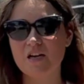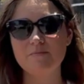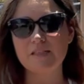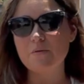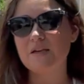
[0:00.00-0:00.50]
come
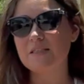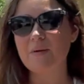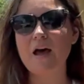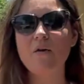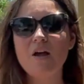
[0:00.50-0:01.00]
see what it's
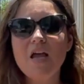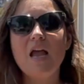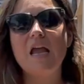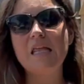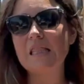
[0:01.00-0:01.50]
about,
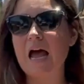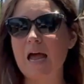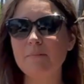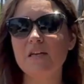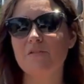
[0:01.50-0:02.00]

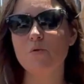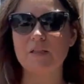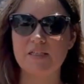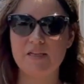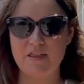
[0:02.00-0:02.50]
I'm going to give you a
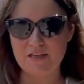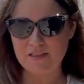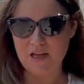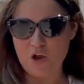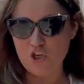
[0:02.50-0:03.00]
list of things
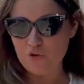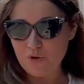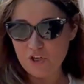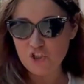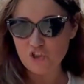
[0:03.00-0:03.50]
that you
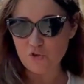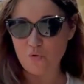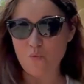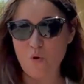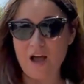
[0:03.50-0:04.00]
can do
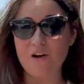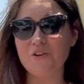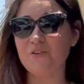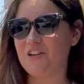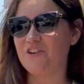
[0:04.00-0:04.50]
while
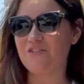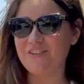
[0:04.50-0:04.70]
you're here